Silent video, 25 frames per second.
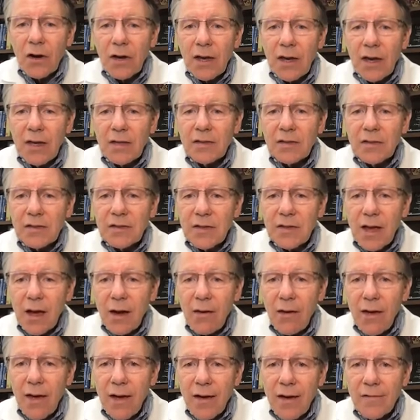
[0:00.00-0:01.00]
cases now
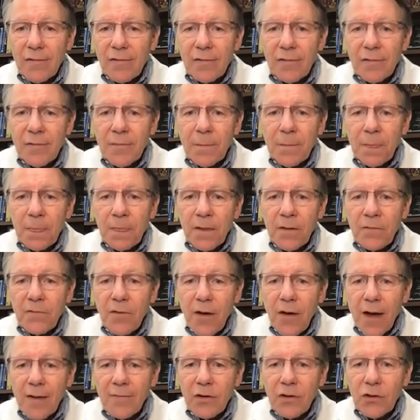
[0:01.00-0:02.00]
have
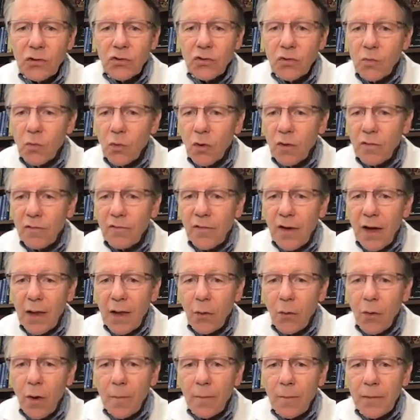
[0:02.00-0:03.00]
five years or more of
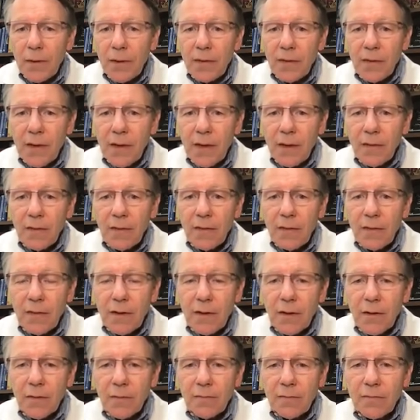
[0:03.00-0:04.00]
follow-up and, and
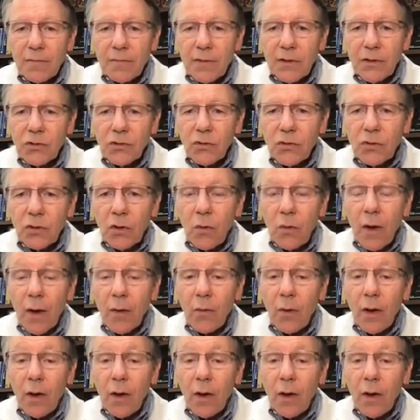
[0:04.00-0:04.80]
they're they're doing quite